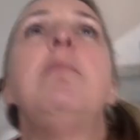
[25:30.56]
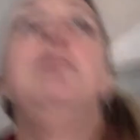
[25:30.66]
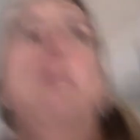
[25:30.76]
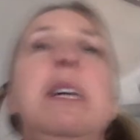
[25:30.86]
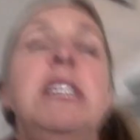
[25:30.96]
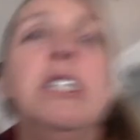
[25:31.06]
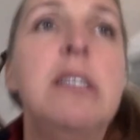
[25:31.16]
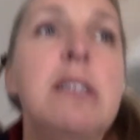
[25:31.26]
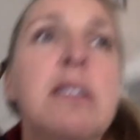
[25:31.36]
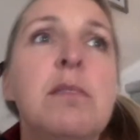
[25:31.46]

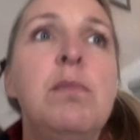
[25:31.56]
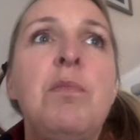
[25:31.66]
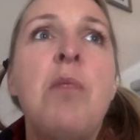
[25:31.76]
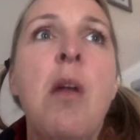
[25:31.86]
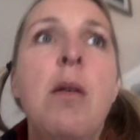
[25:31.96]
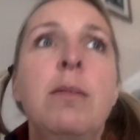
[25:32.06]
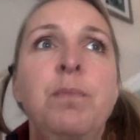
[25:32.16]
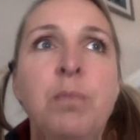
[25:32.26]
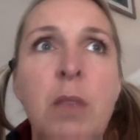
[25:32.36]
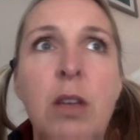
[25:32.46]
pages
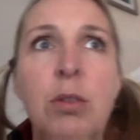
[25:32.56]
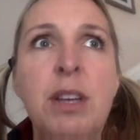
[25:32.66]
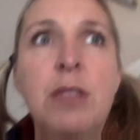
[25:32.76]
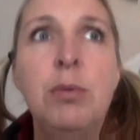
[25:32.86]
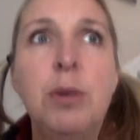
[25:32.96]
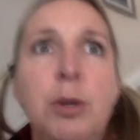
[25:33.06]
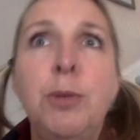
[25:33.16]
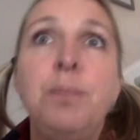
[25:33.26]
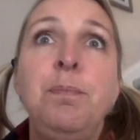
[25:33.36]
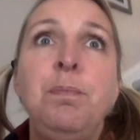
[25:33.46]
3
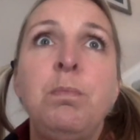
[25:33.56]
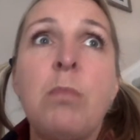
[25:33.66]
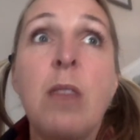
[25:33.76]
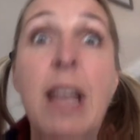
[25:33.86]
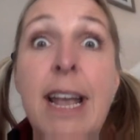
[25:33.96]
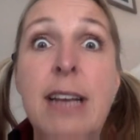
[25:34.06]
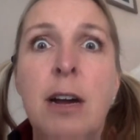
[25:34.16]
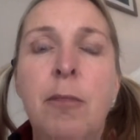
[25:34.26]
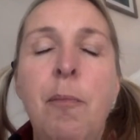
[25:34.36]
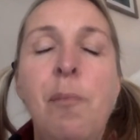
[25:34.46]
through 8 now.